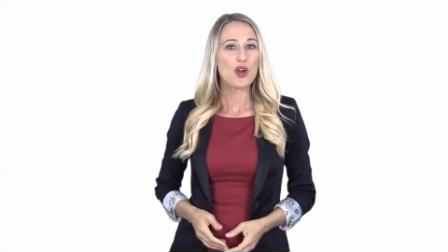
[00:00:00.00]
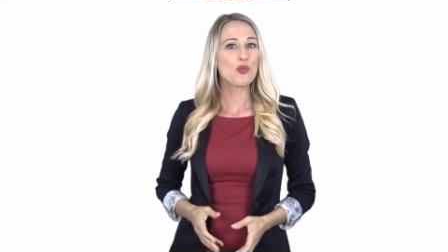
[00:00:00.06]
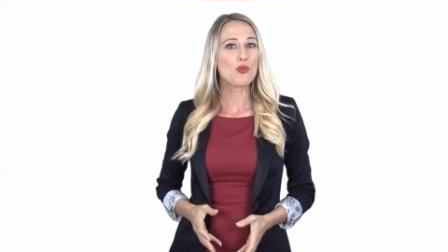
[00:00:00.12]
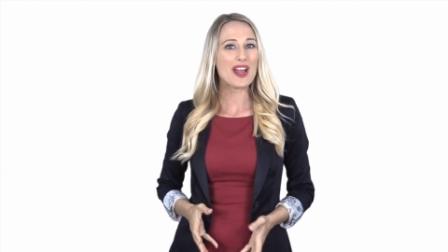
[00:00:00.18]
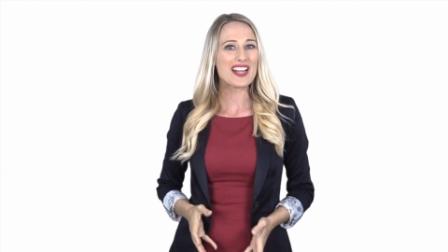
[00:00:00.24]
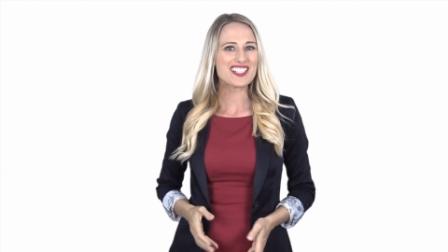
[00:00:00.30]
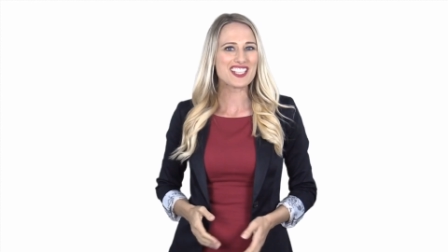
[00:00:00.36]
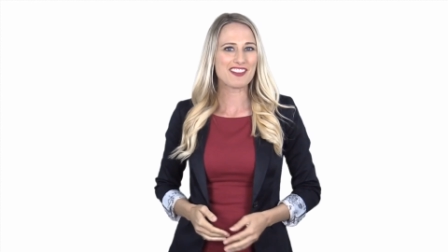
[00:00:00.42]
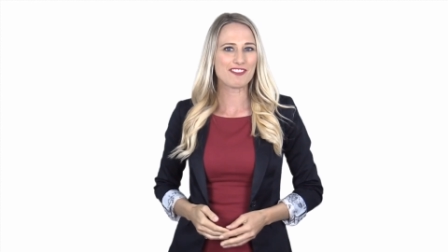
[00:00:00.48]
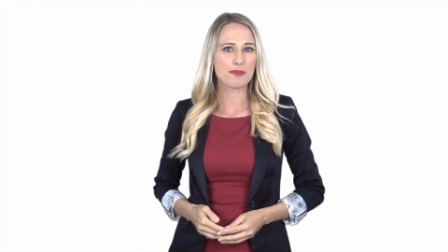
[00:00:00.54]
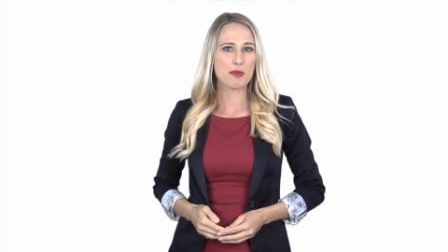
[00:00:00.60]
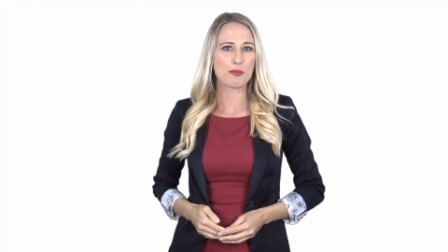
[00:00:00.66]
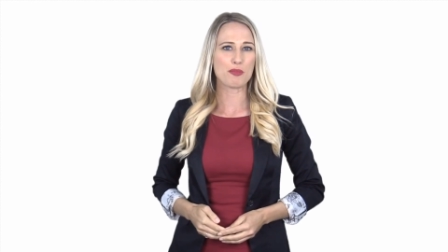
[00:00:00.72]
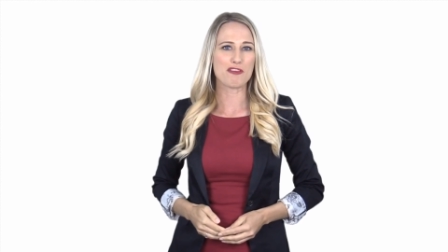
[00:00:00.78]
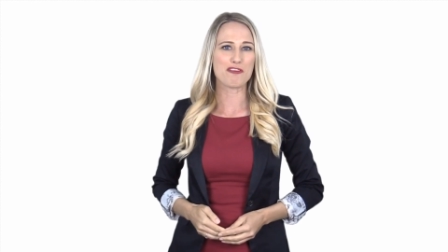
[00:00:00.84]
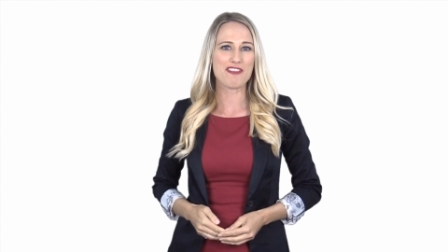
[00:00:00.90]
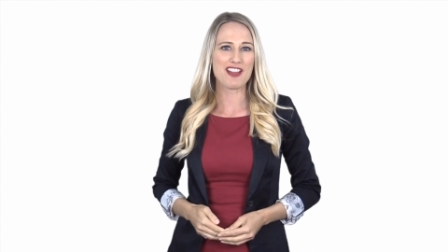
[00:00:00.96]
renting from a
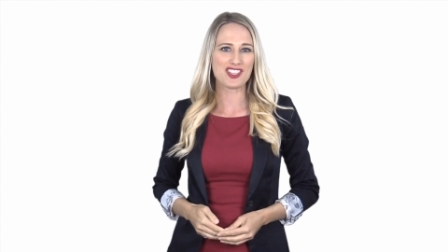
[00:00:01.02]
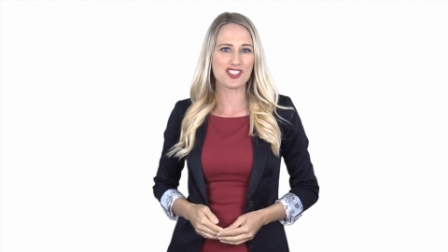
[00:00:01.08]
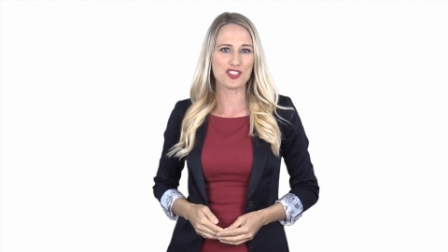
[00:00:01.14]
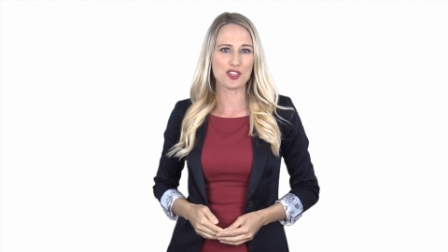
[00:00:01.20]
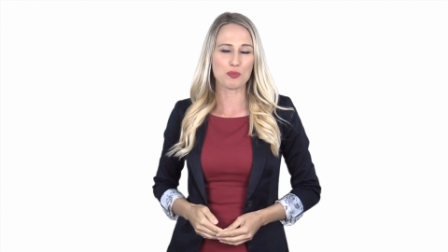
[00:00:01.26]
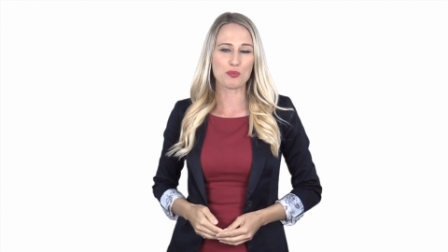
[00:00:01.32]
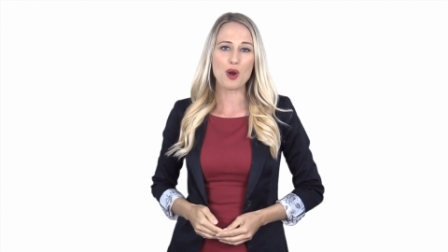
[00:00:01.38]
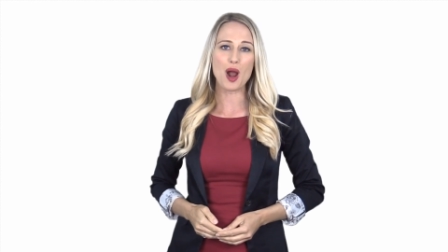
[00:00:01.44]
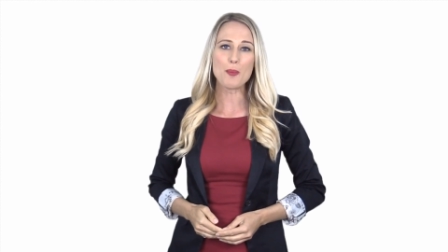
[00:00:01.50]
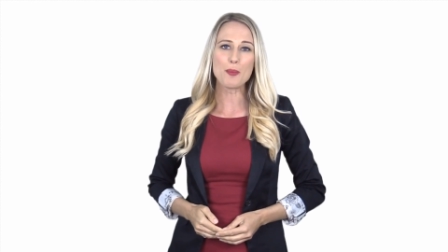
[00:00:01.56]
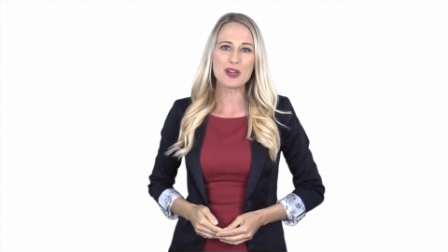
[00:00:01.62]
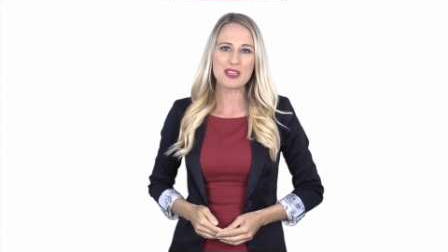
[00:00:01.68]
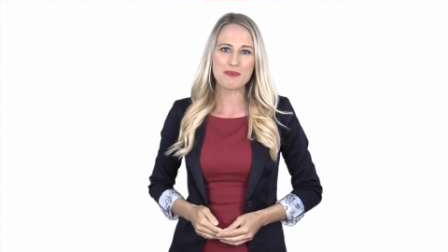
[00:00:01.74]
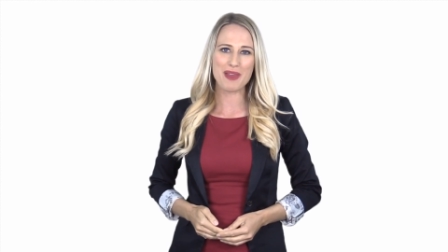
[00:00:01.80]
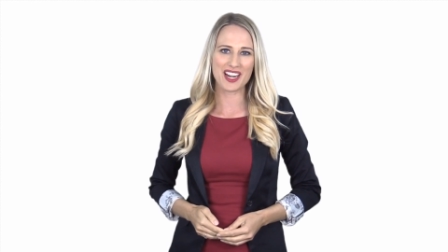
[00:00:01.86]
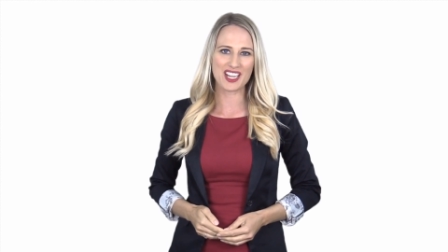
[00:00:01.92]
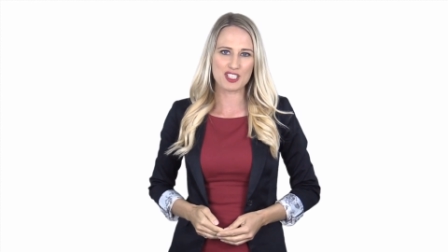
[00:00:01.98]
professional
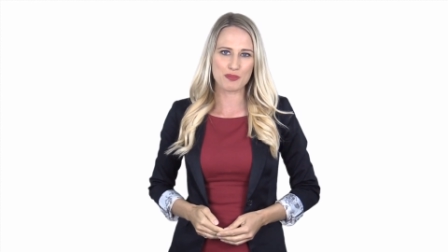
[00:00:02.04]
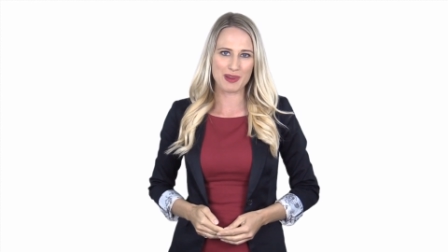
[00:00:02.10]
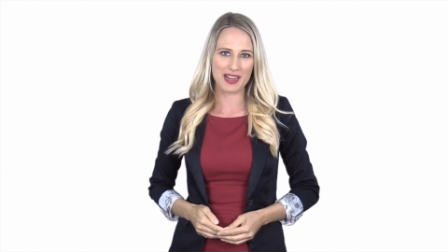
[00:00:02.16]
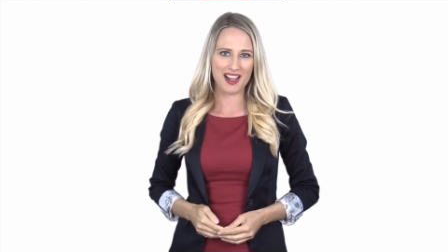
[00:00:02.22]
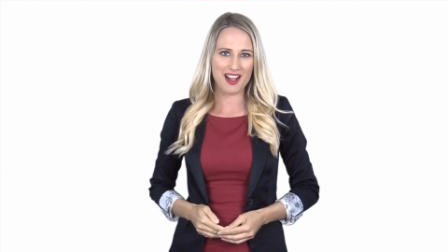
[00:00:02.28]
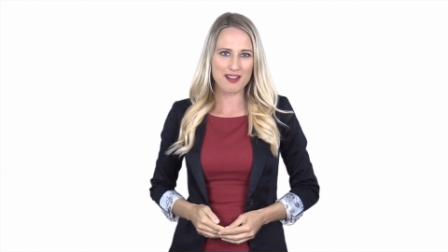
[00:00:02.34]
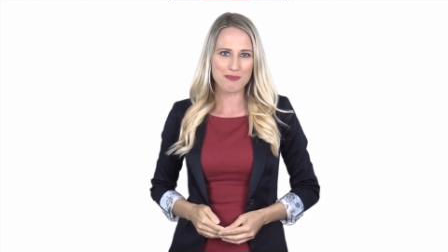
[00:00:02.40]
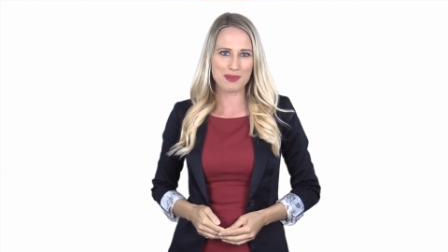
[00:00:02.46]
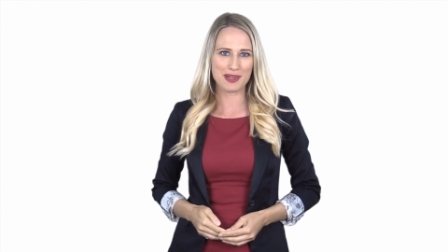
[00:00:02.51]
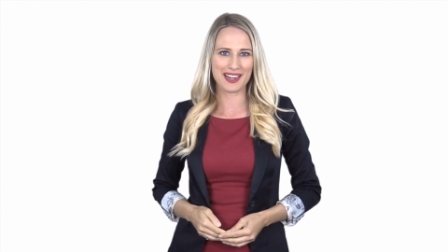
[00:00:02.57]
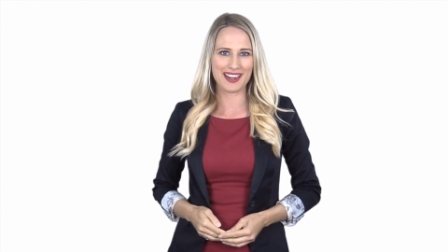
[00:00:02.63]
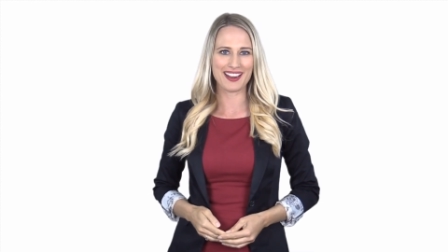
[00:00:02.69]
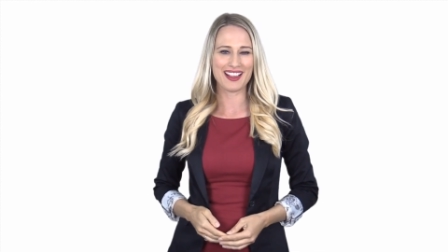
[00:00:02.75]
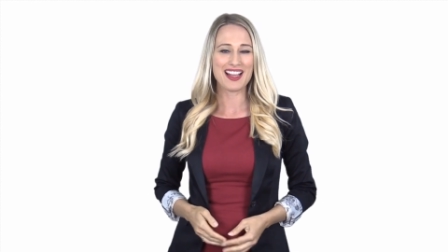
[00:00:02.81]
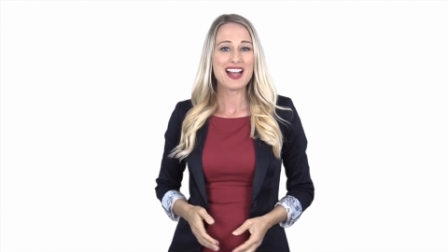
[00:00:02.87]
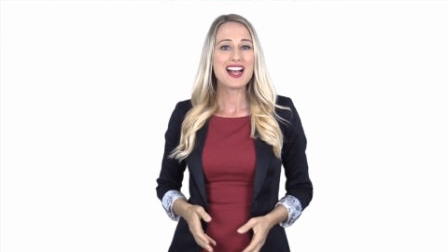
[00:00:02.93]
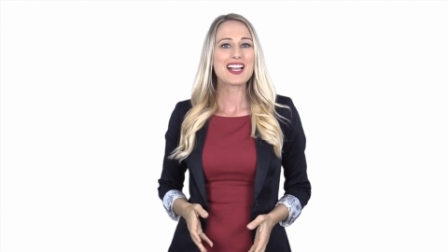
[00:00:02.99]
property management
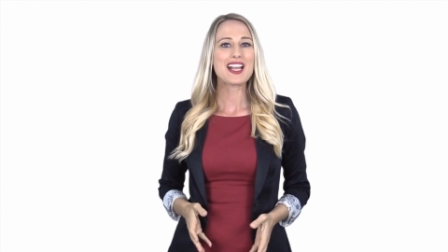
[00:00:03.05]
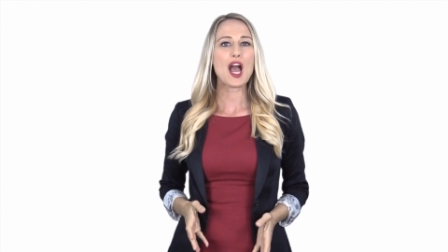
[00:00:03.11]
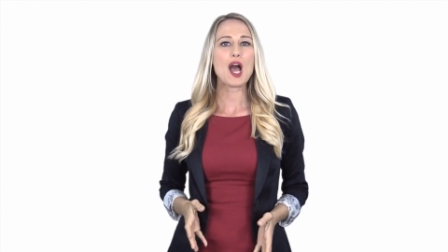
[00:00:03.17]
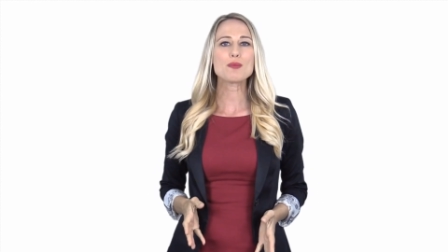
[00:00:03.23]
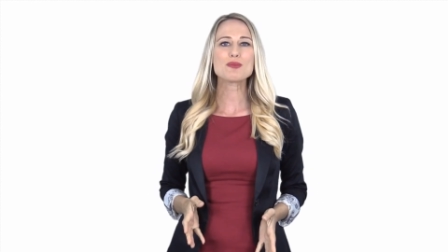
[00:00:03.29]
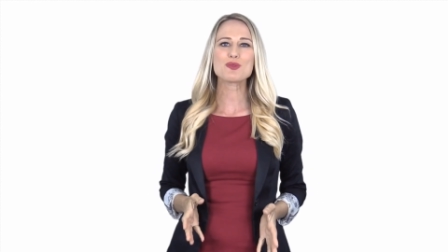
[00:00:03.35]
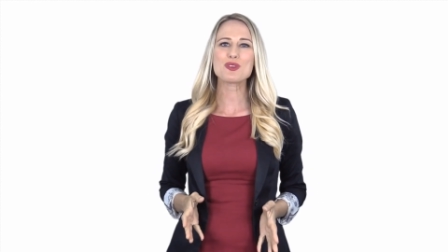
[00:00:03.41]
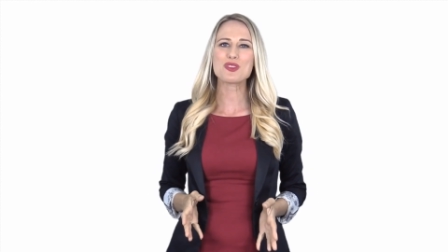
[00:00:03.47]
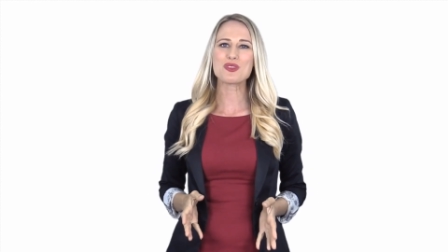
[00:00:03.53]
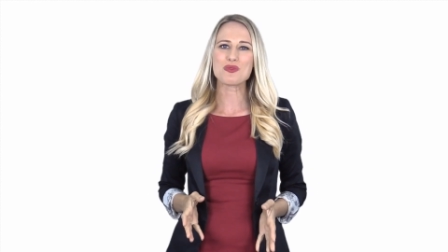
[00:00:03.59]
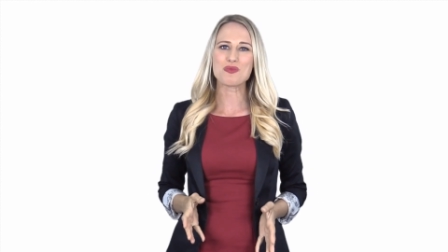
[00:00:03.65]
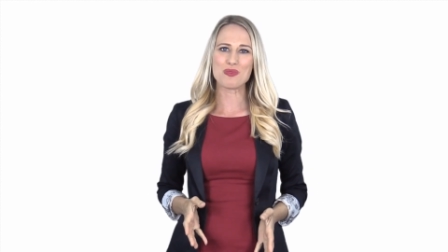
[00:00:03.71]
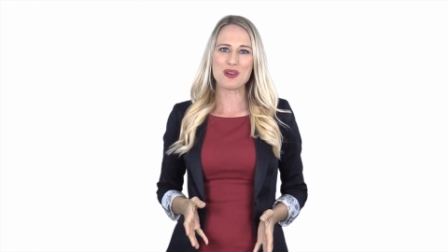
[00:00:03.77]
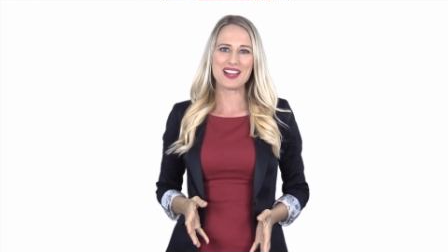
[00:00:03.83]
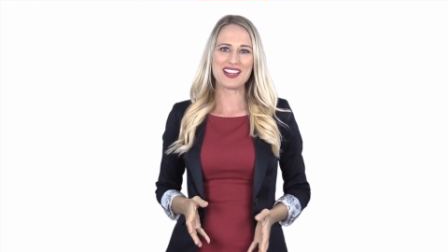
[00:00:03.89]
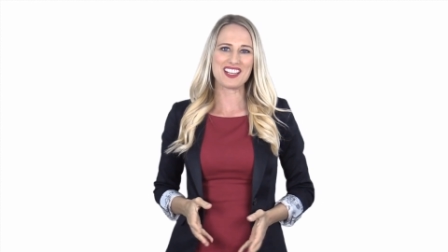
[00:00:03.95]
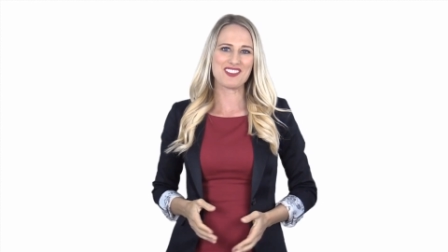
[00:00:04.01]
company comes with
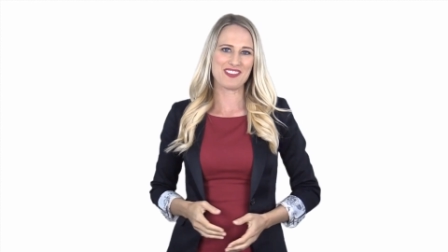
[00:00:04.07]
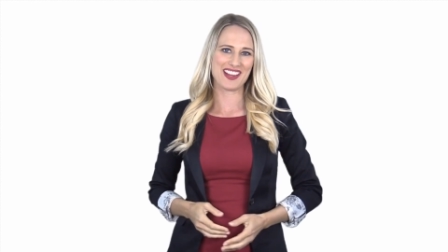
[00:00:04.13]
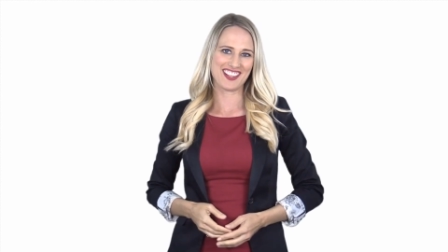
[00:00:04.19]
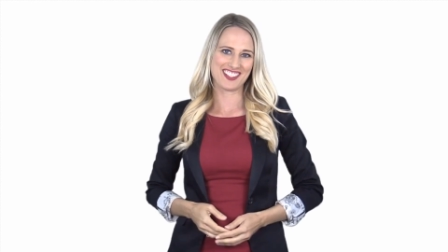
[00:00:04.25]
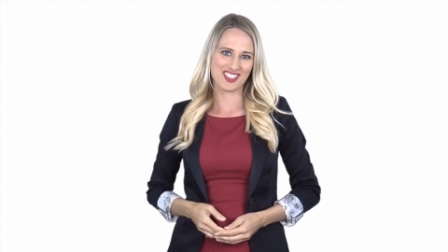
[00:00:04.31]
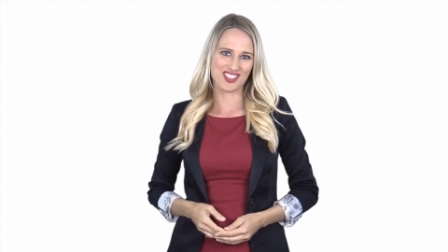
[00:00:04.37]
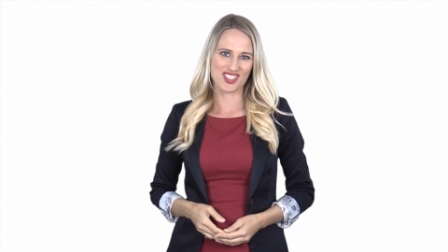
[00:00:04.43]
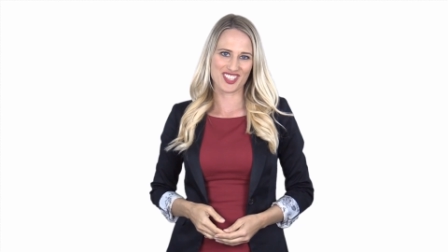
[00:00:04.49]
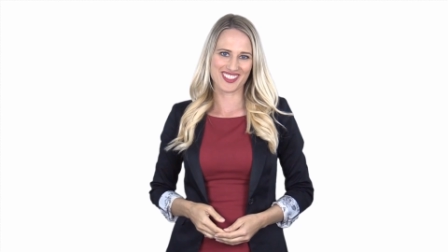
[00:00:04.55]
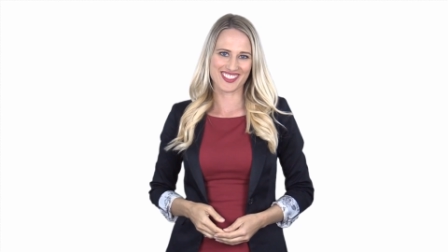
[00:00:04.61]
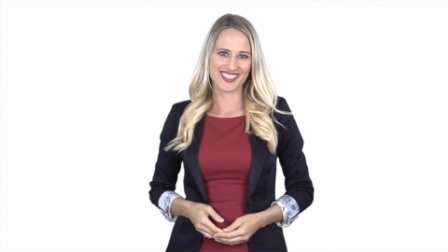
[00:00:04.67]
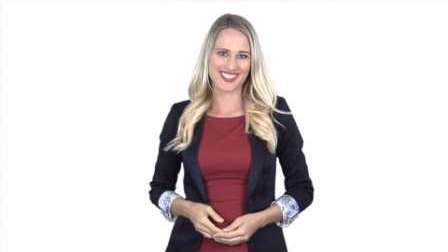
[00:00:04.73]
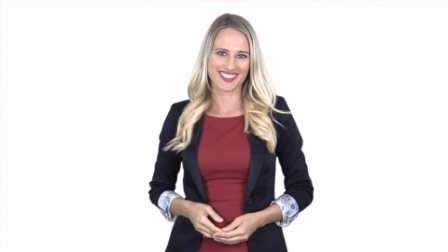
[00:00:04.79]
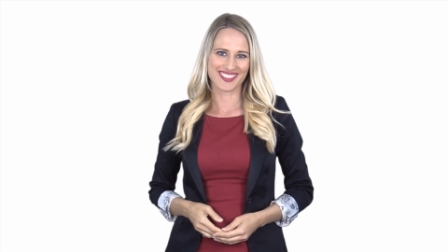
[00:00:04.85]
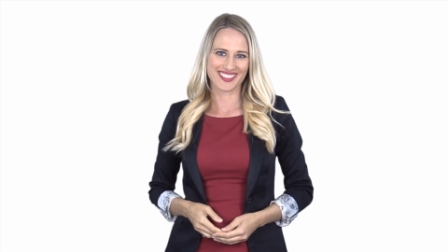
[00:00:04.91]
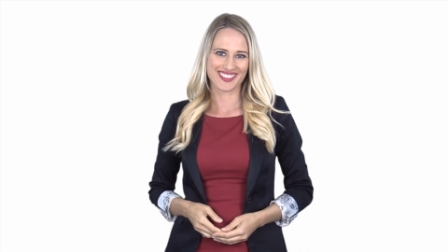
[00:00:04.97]
great advantages.